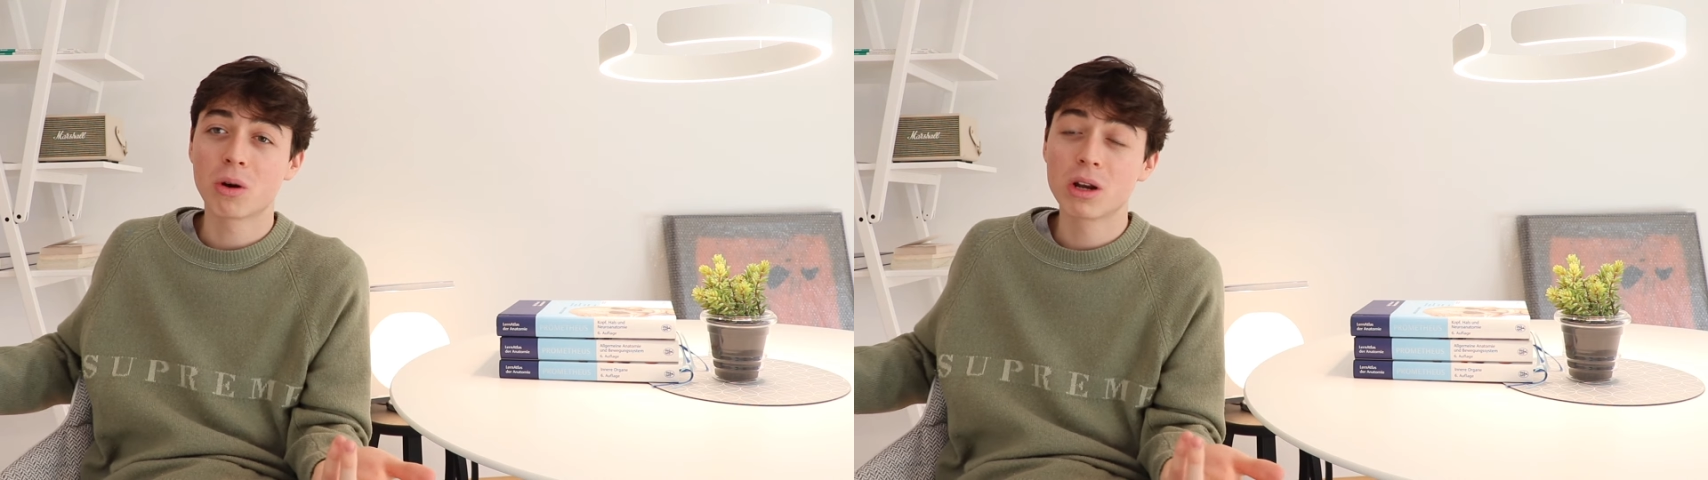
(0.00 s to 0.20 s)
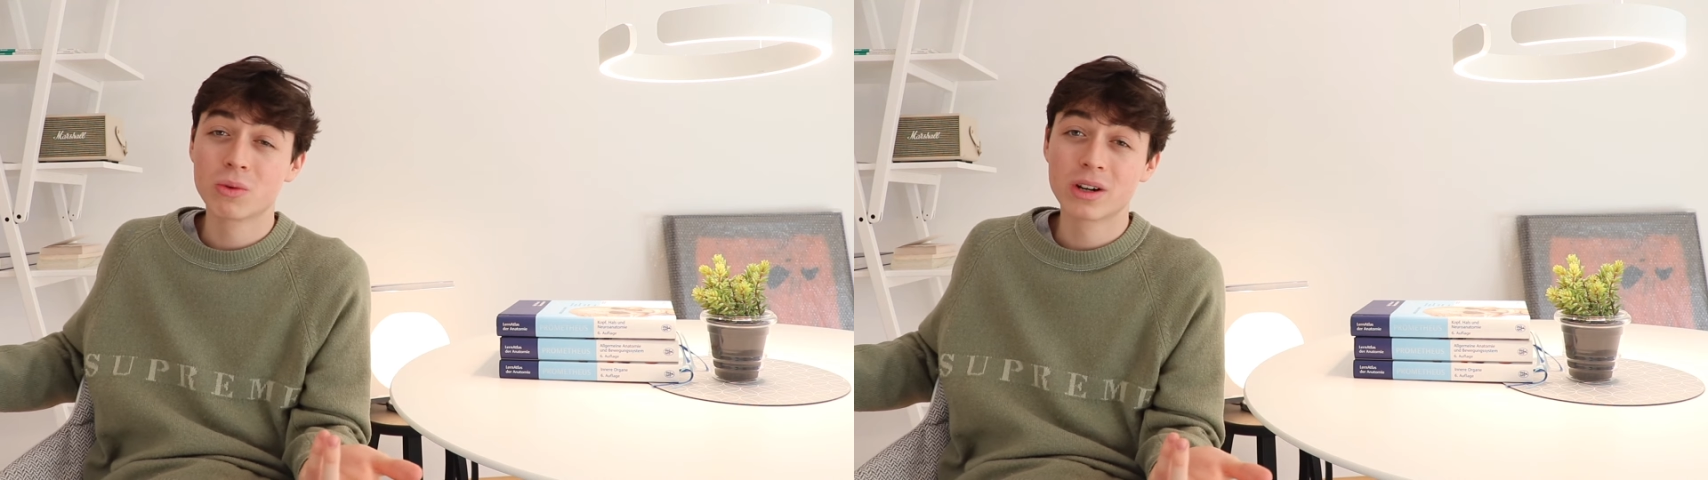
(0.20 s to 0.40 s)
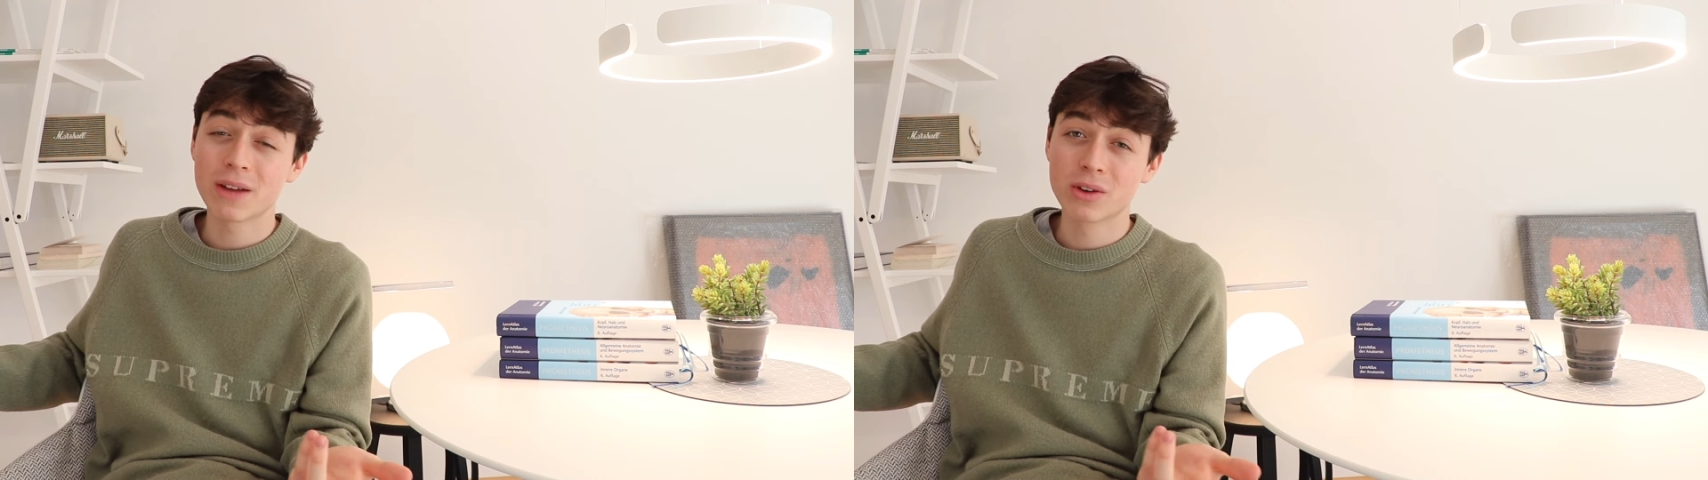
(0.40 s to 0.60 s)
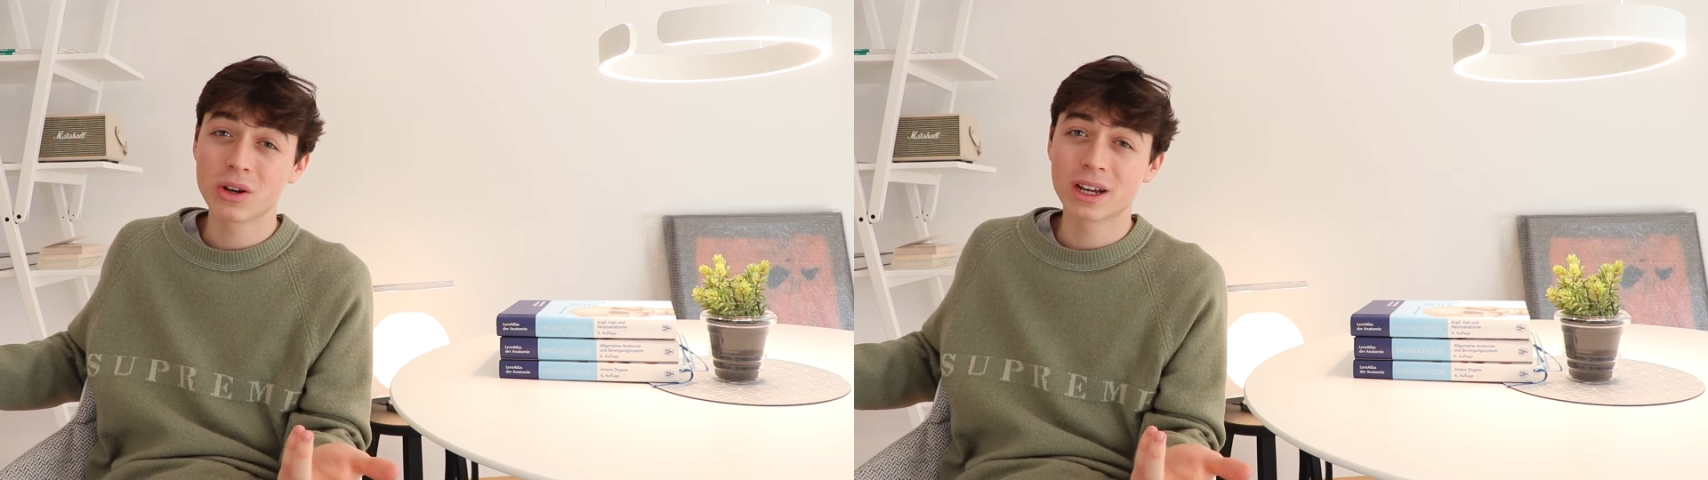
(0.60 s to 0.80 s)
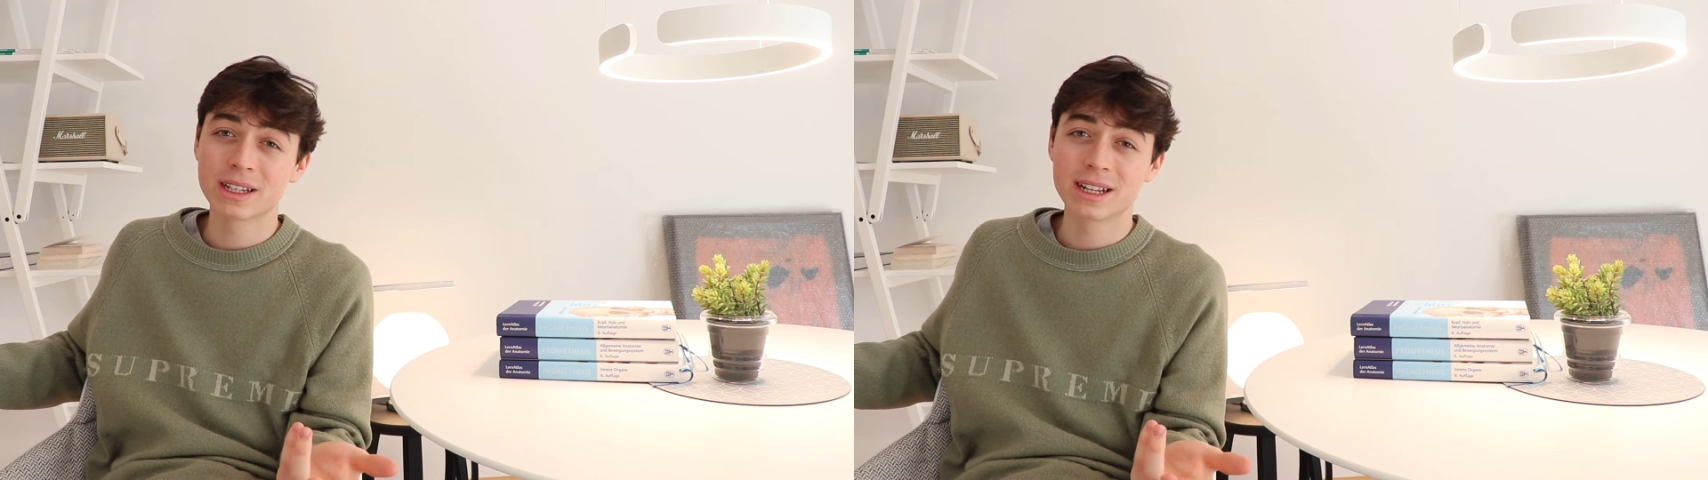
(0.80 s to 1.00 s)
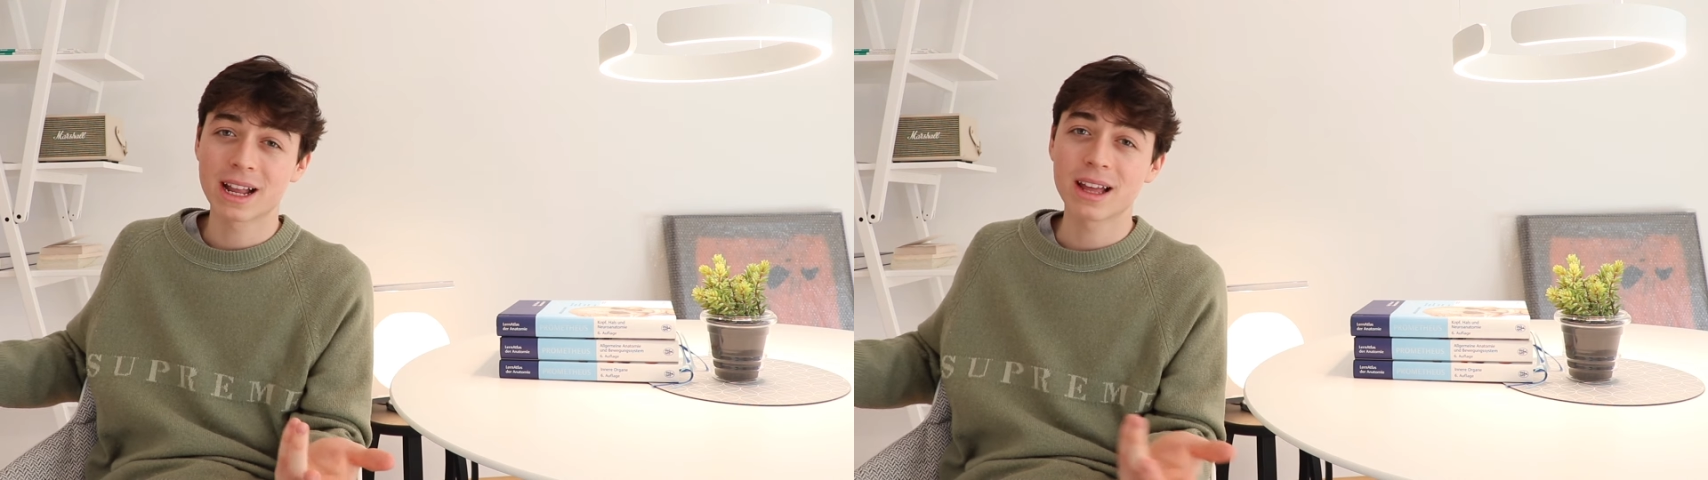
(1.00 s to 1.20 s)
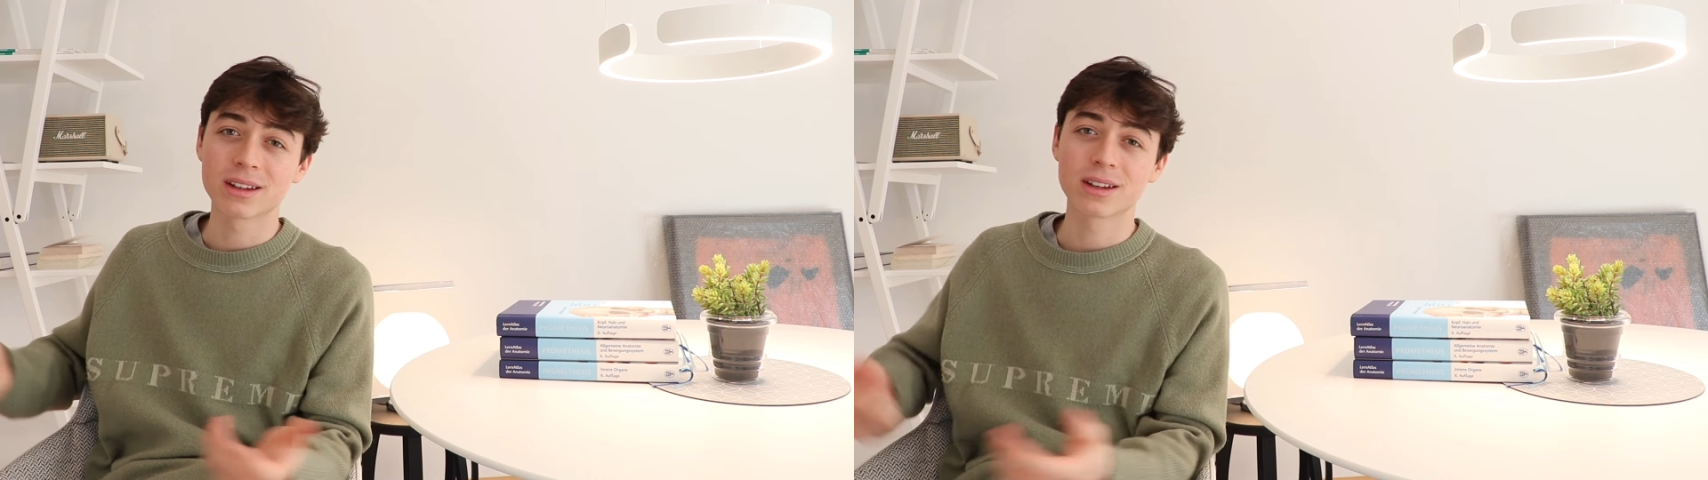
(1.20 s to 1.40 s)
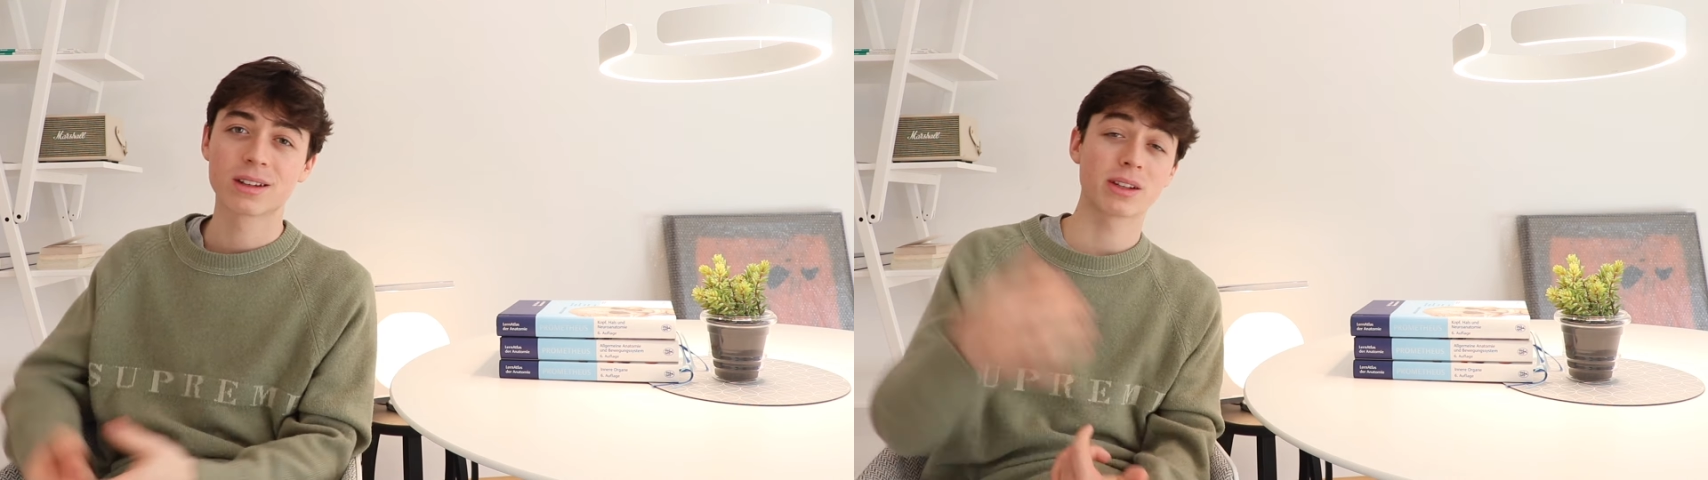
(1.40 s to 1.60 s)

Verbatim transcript: probably will never look at it again.